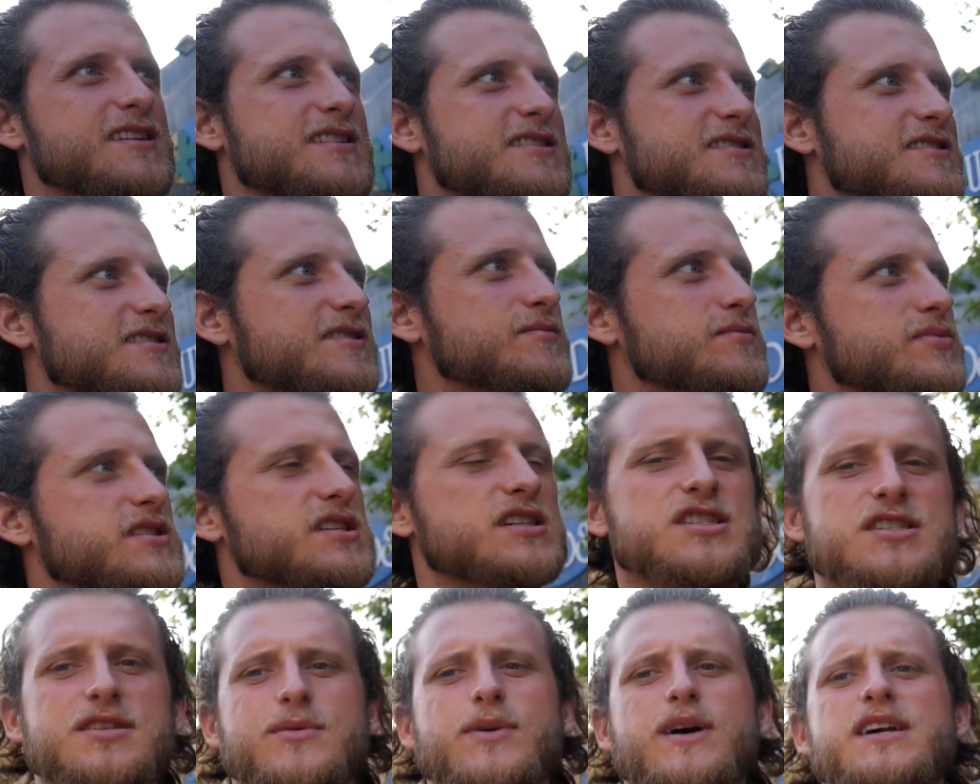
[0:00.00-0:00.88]
some
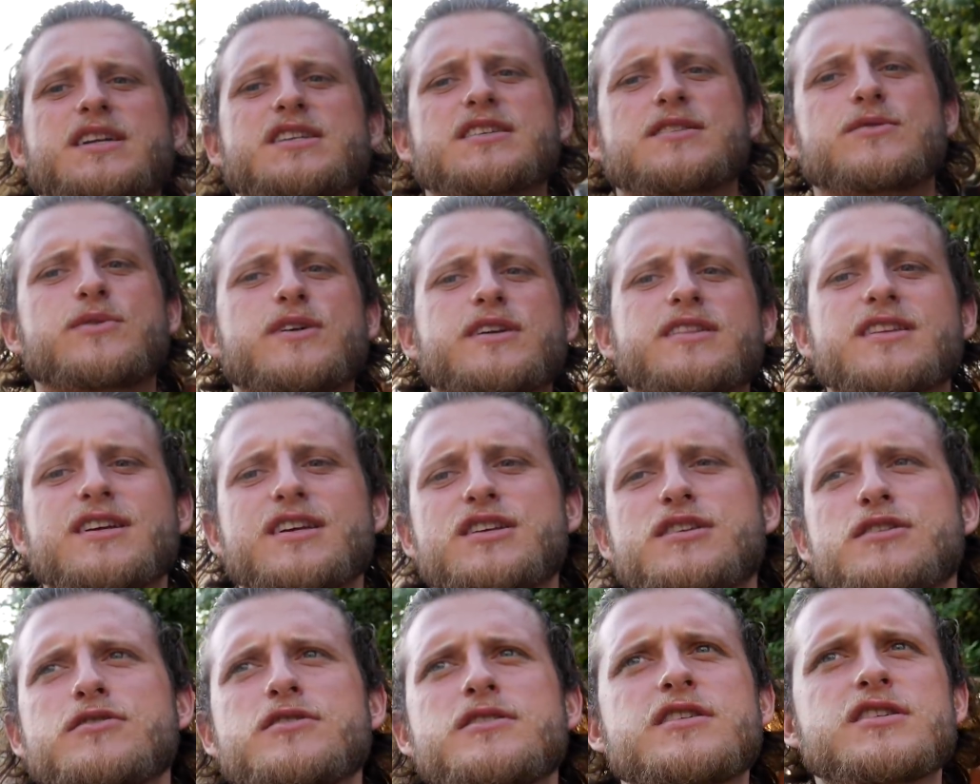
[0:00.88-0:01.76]
situation with the
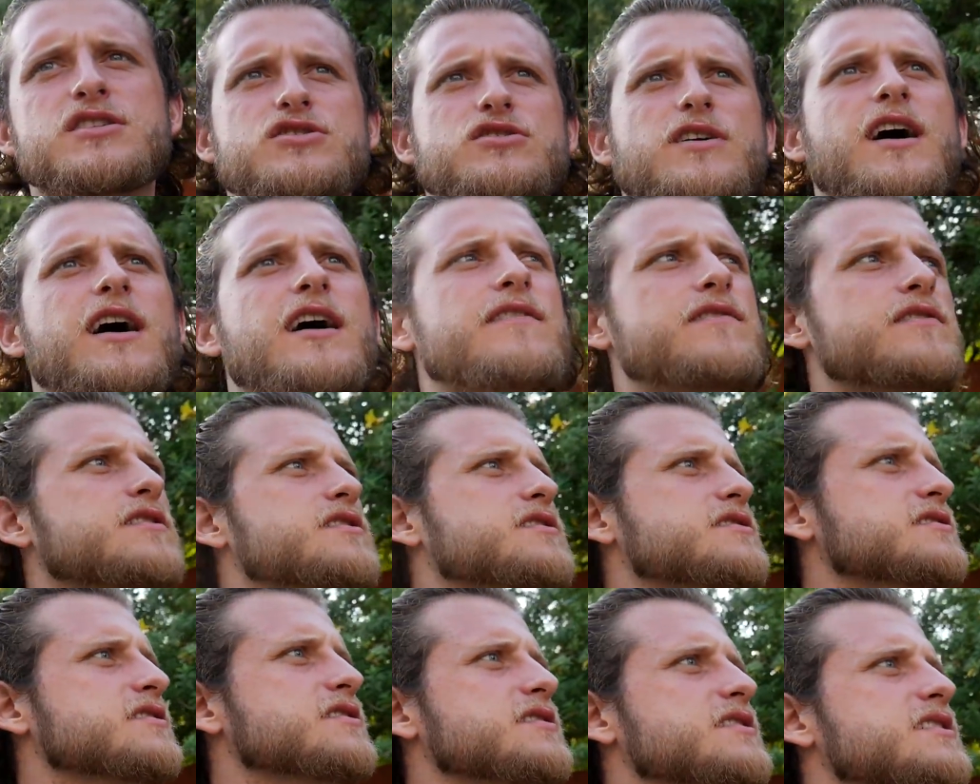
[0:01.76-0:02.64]
union
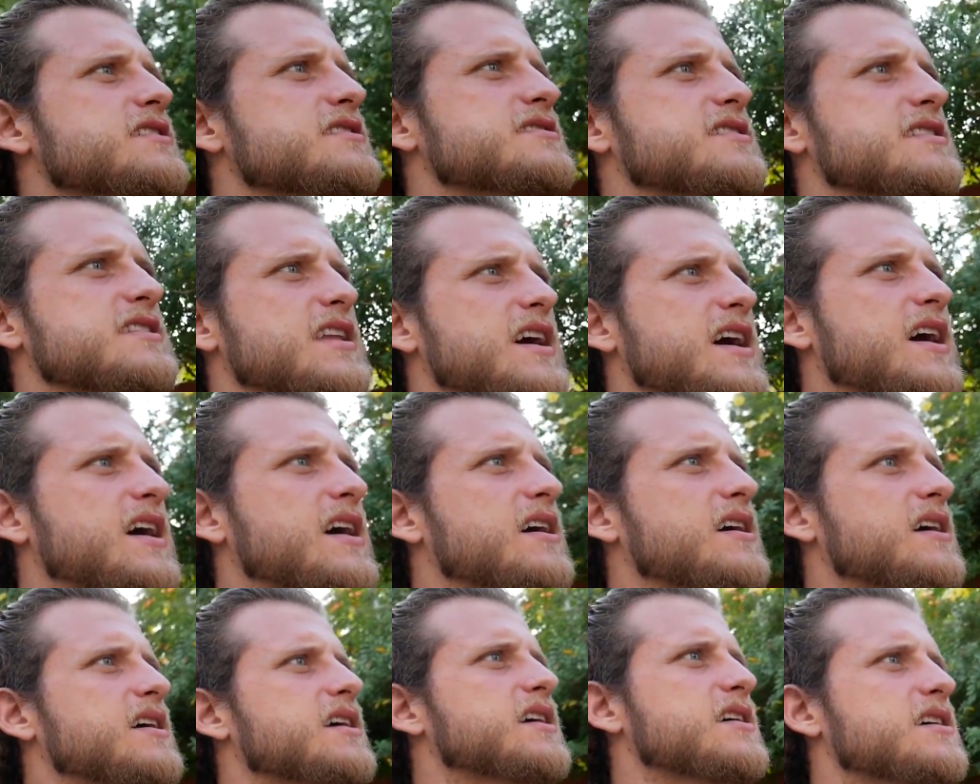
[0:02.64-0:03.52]
drivers and this and that.